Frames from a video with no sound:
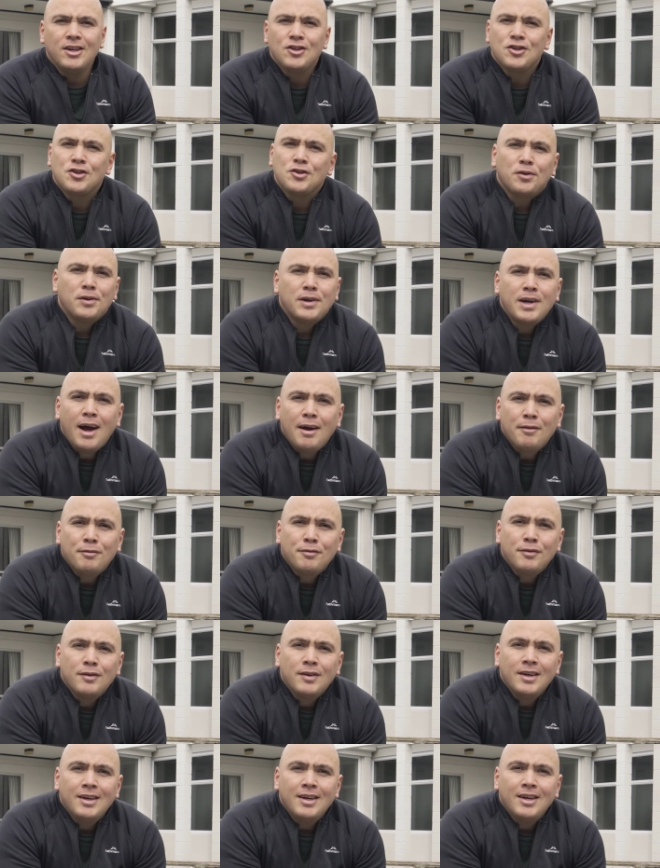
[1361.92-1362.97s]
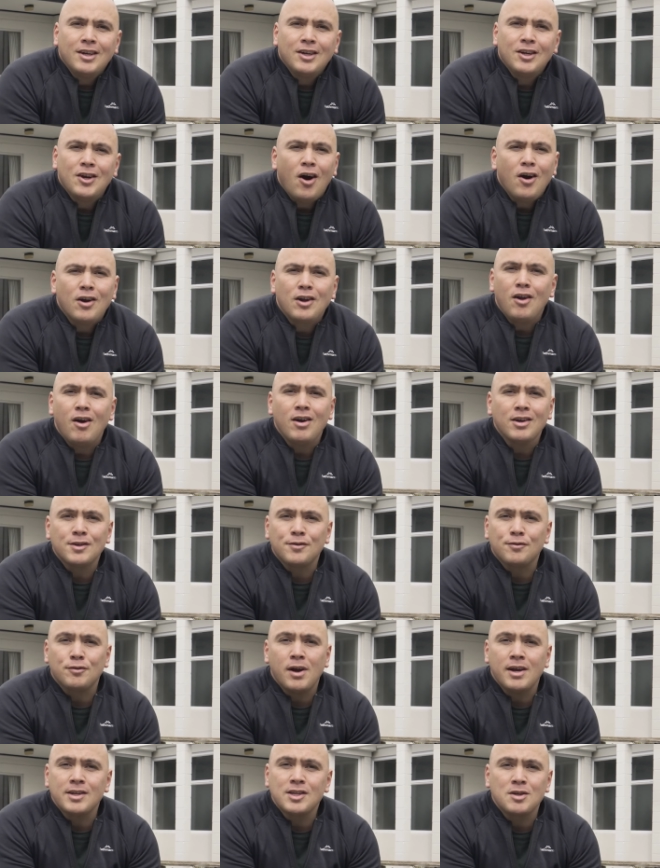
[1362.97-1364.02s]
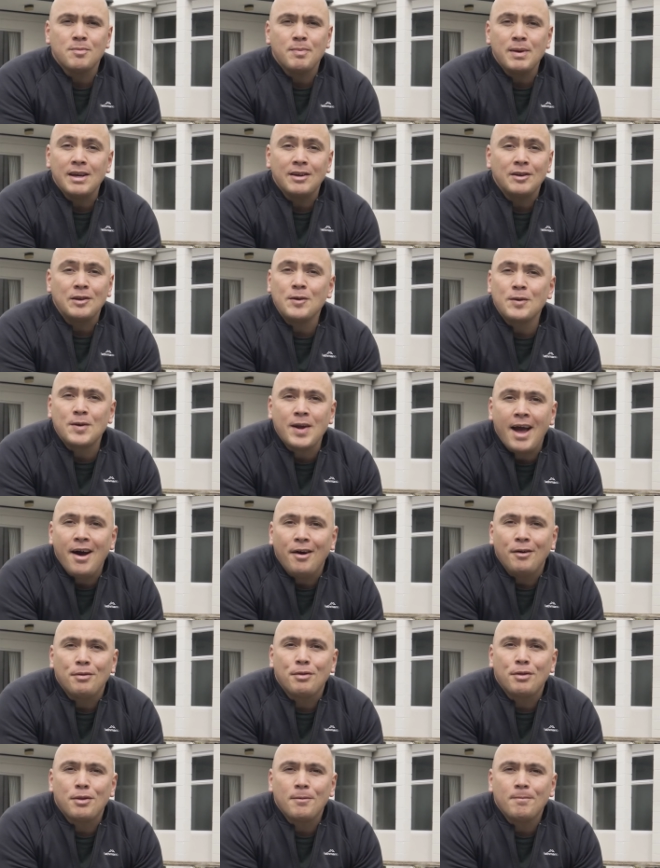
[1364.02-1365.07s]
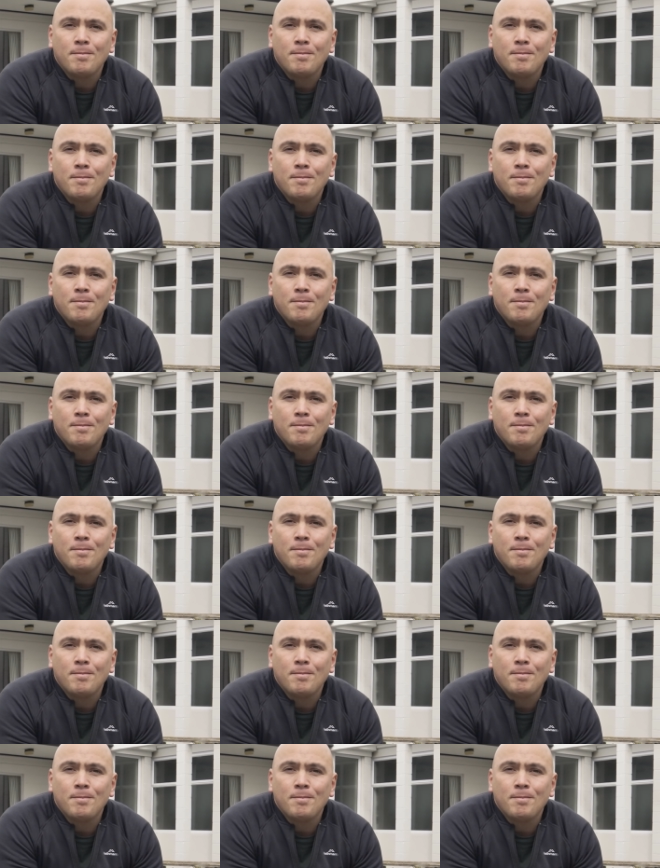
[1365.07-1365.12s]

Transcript: Sure enough, God longs for us to be in good health,